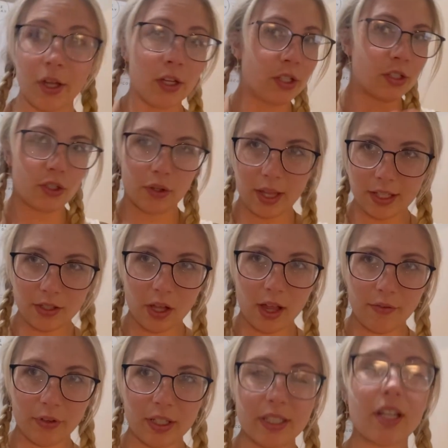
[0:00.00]
So that's all
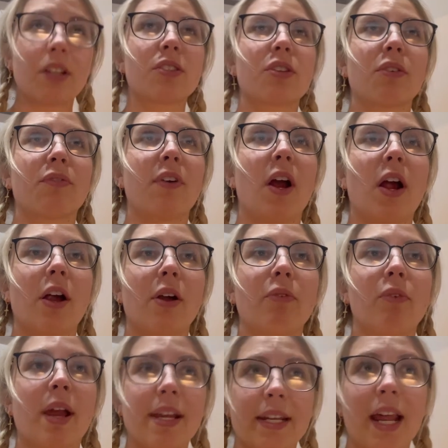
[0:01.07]
I've really done so far.
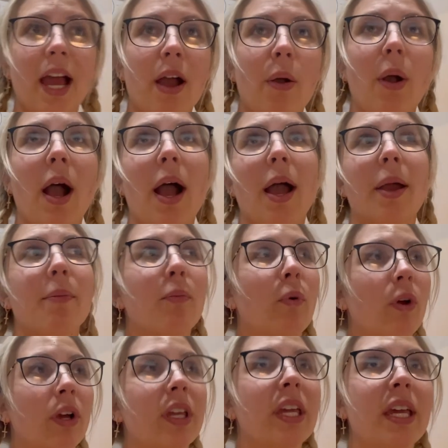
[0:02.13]
Right now I'm
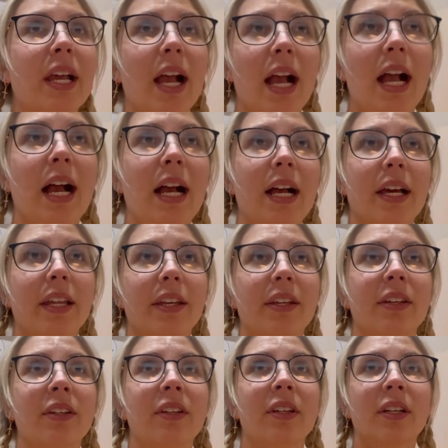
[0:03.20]
working
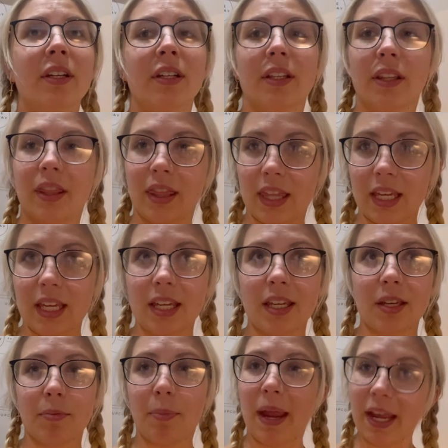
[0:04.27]
on
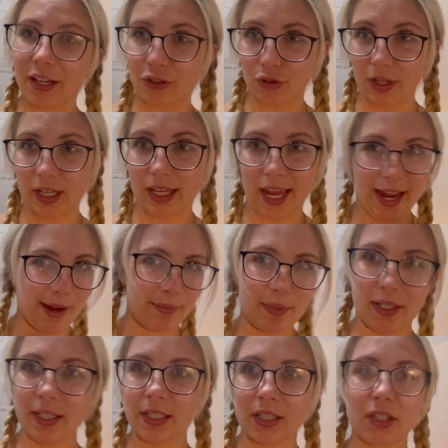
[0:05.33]
the pantry
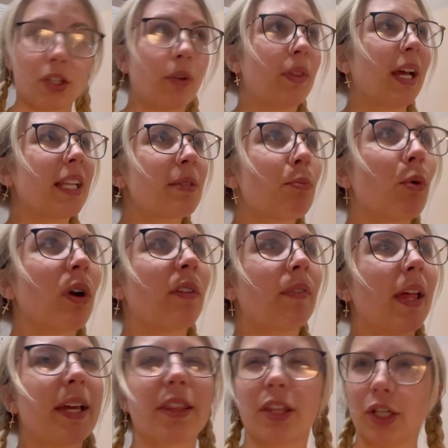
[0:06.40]
cabinet. So that's more of
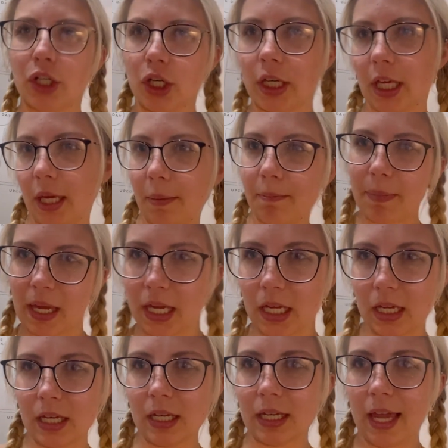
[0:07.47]
like the cooking,
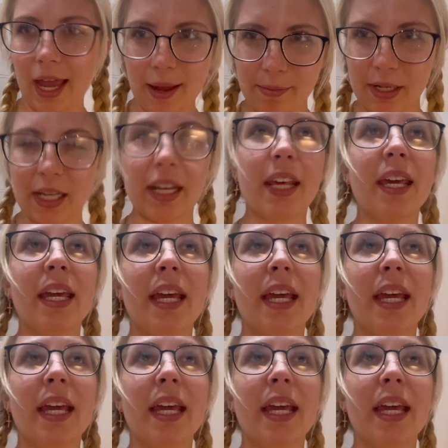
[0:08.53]
baking cabinet.